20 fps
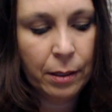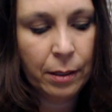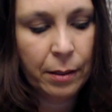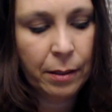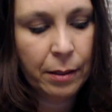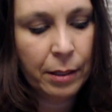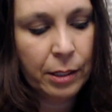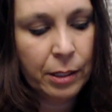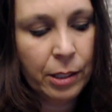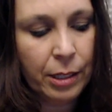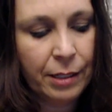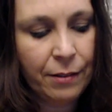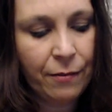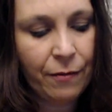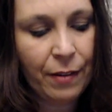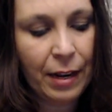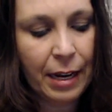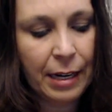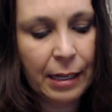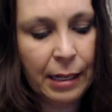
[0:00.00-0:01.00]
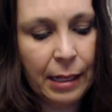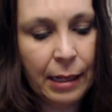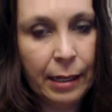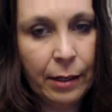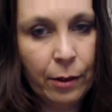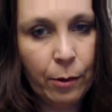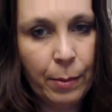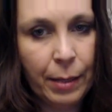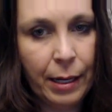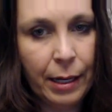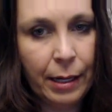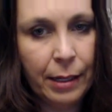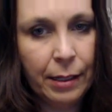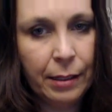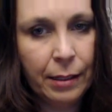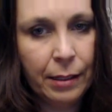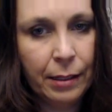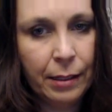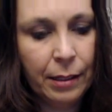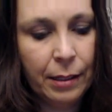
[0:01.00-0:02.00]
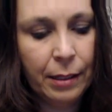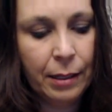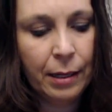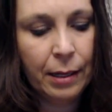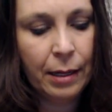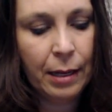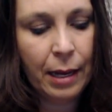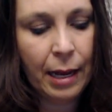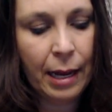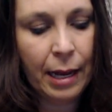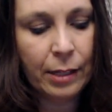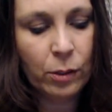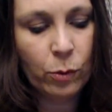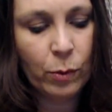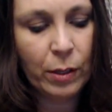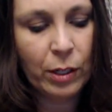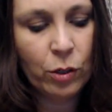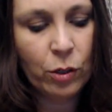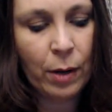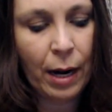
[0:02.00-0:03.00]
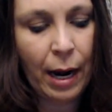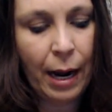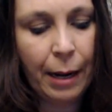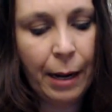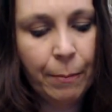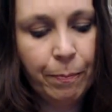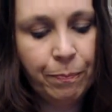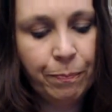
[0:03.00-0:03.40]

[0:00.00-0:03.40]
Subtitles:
Just fade it a little bit as we try.